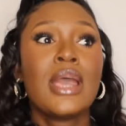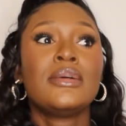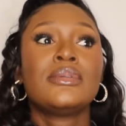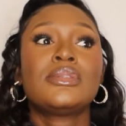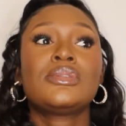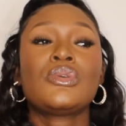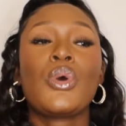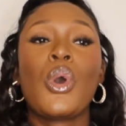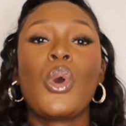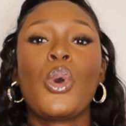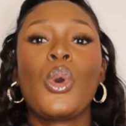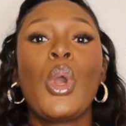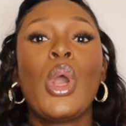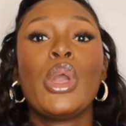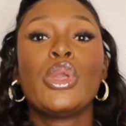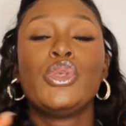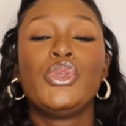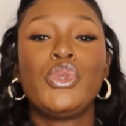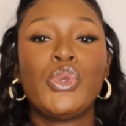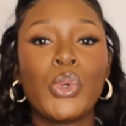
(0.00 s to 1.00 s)
So
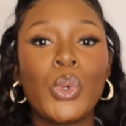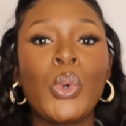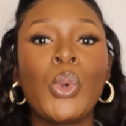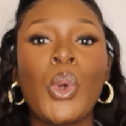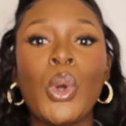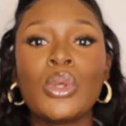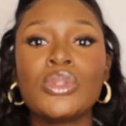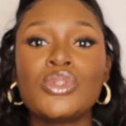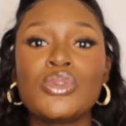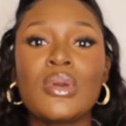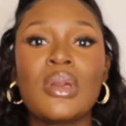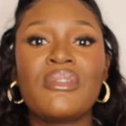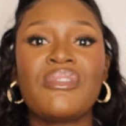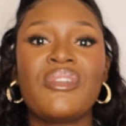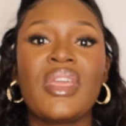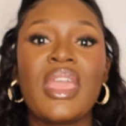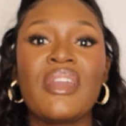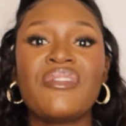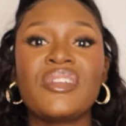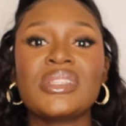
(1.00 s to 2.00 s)
you go to a
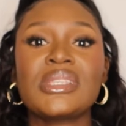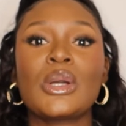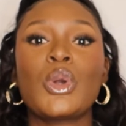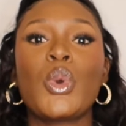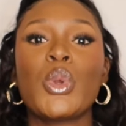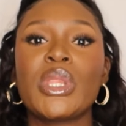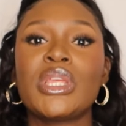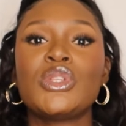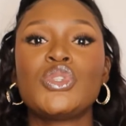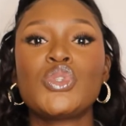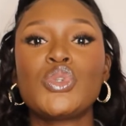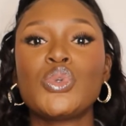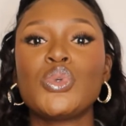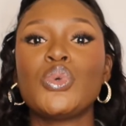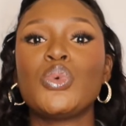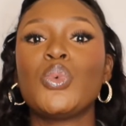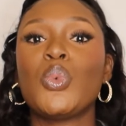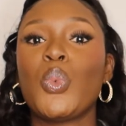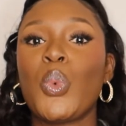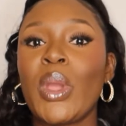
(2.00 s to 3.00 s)
VFS according to
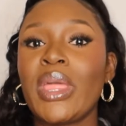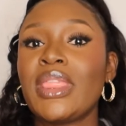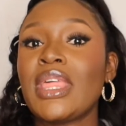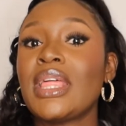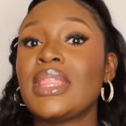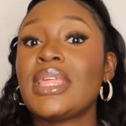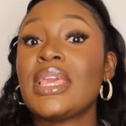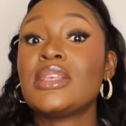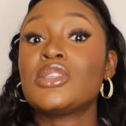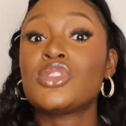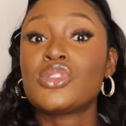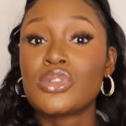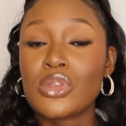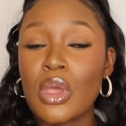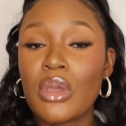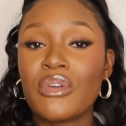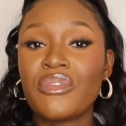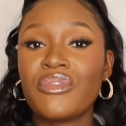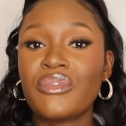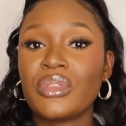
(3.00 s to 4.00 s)
whether they
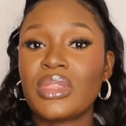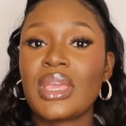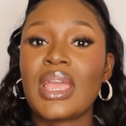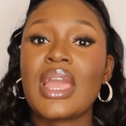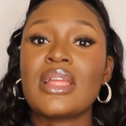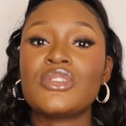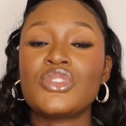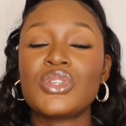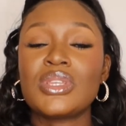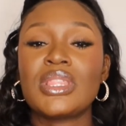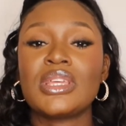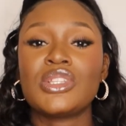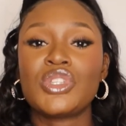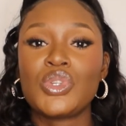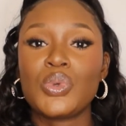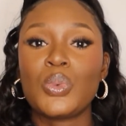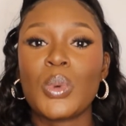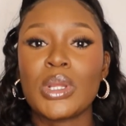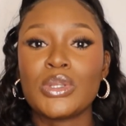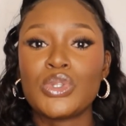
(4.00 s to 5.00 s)
serve for the country that
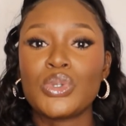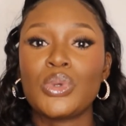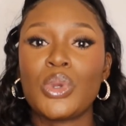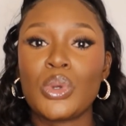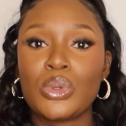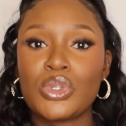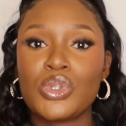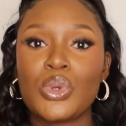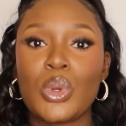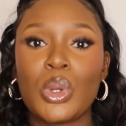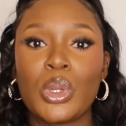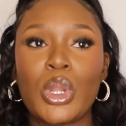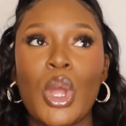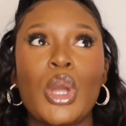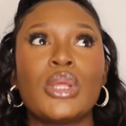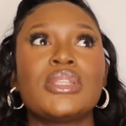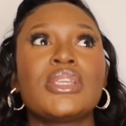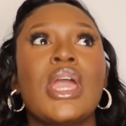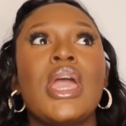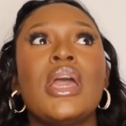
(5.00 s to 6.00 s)
you want to go to or
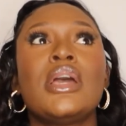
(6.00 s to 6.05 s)
not.